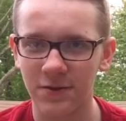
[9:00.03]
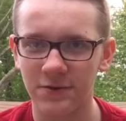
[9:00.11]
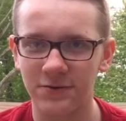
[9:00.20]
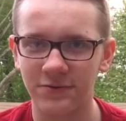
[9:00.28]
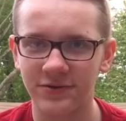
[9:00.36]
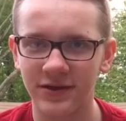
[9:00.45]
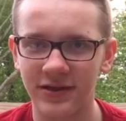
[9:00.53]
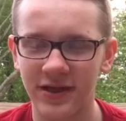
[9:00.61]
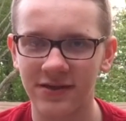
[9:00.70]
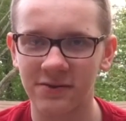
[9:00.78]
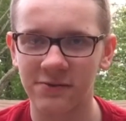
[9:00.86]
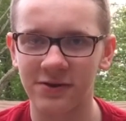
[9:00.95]
who said that
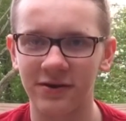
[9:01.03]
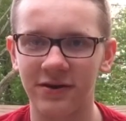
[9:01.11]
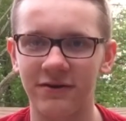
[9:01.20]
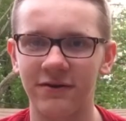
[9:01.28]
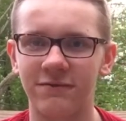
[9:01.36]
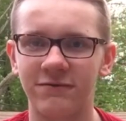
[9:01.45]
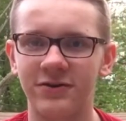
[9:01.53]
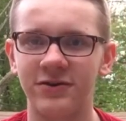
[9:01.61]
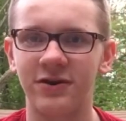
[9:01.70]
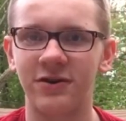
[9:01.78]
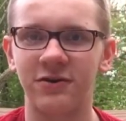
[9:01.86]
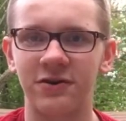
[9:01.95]
they were looking for
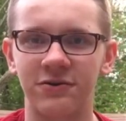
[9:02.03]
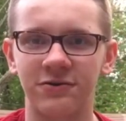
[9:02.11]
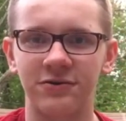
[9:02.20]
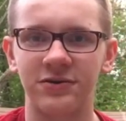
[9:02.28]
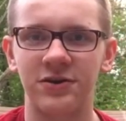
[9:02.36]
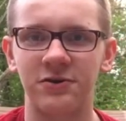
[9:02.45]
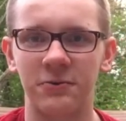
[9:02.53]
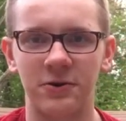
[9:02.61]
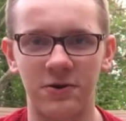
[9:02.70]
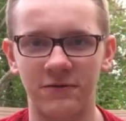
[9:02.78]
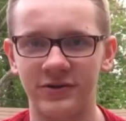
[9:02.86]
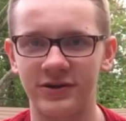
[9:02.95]
young girls to work
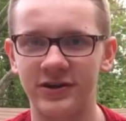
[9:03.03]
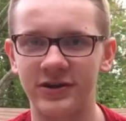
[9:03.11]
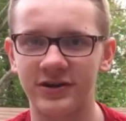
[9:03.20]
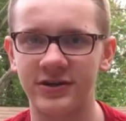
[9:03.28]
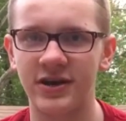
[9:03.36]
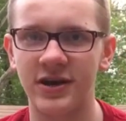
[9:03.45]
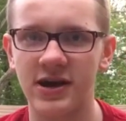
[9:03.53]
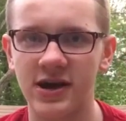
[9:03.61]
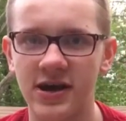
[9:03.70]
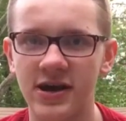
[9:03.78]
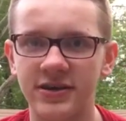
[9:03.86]
overseas as